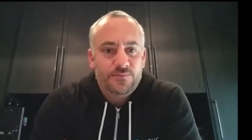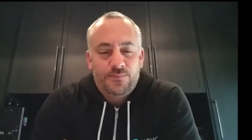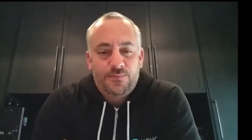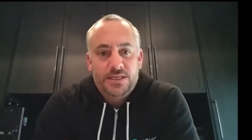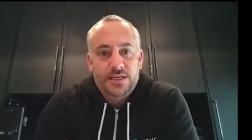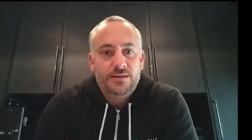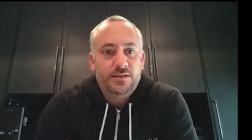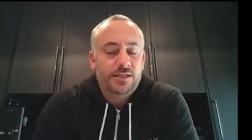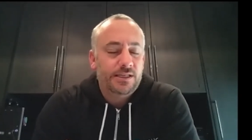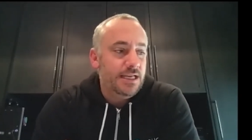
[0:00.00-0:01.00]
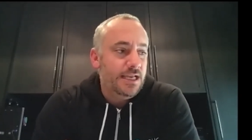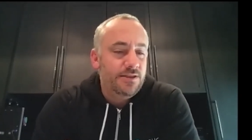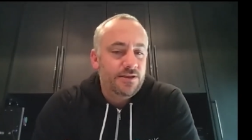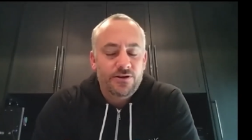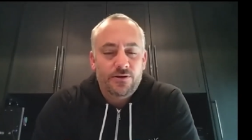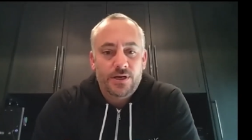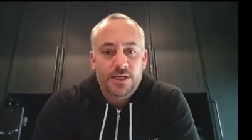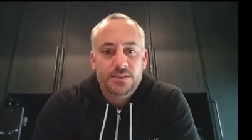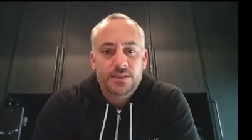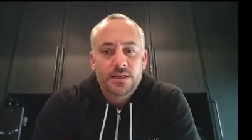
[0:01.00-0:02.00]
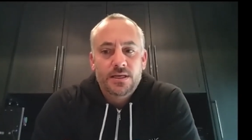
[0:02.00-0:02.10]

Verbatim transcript: particularly need their noise